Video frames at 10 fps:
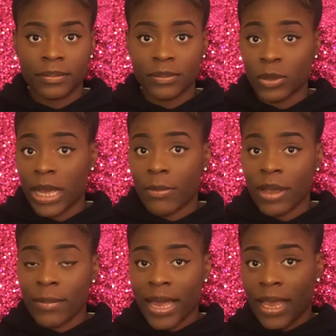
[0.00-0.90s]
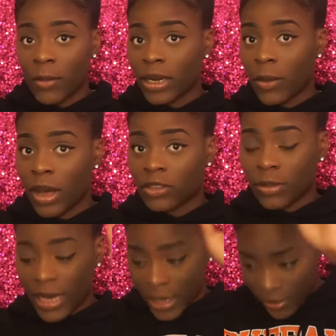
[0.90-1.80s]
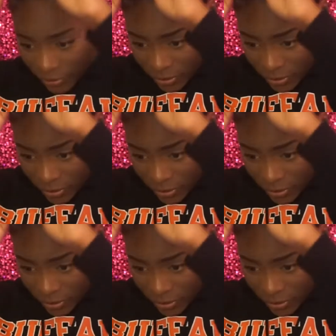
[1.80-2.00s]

When I braid my hair, when I wash my hair,